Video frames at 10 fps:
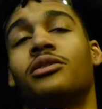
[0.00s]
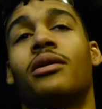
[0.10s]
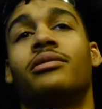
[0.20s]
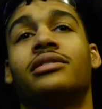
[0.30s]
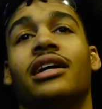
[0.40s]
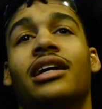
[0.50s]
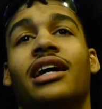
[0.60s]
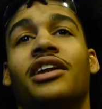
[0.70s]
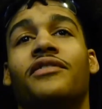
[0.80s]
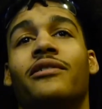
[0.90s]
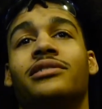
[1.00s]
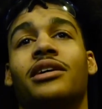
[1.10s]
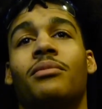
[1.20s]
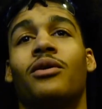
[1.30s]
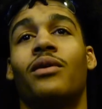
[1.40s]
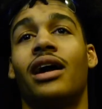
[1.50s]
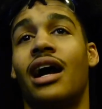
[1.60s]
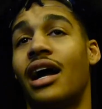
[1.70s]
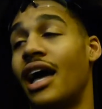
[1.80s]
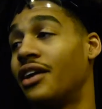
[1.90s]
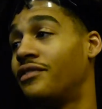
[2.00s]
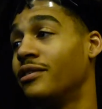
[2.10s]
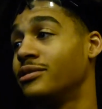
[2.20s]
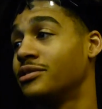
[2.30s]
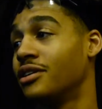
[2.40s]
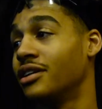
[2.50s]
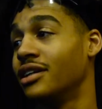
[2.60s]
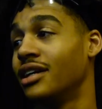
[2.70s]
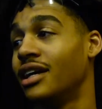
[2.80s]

him, I was like, it kind of feels like my right eye had a filter on it.